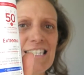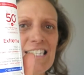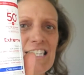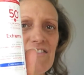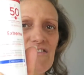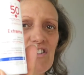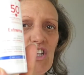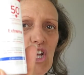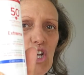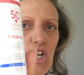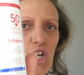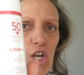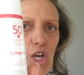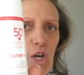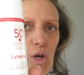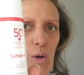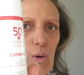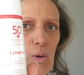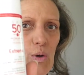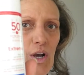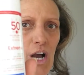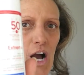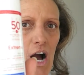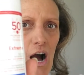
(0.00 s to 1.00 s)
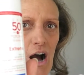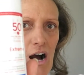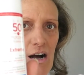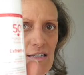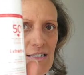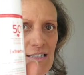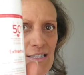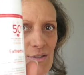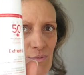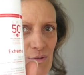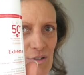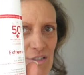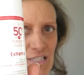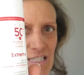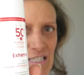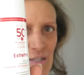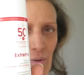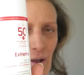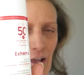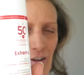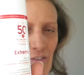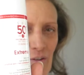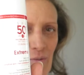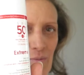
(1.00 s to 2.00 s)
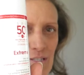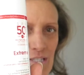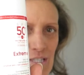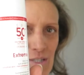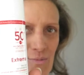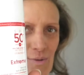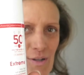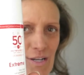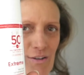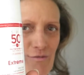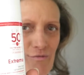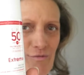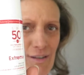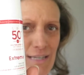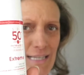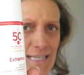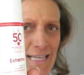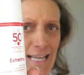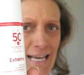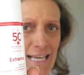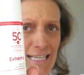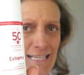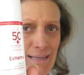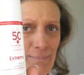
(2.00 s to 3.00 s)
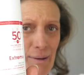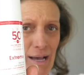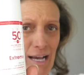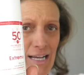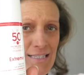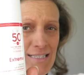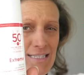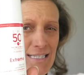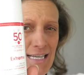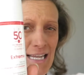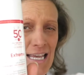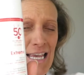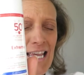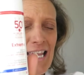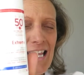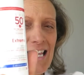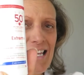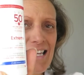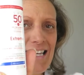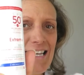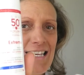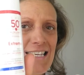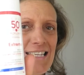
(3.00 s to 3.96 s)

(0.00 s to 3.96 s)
leaves no cast whatsoever, which is what I really like about it. It